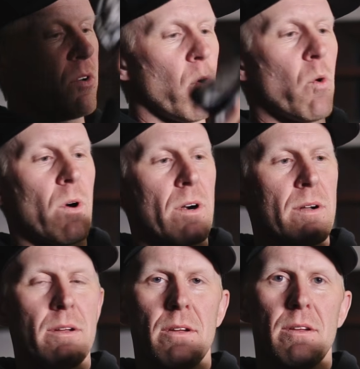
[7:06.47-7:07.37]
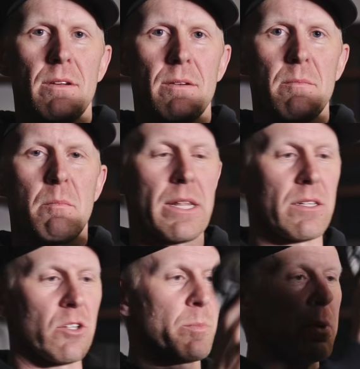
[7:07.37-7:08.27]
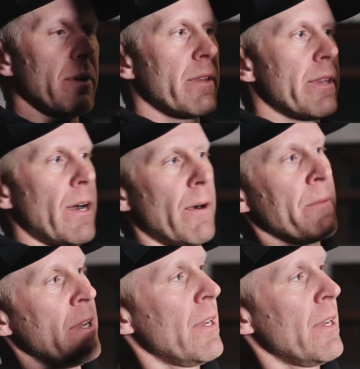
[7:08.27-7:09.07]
or by the loop there.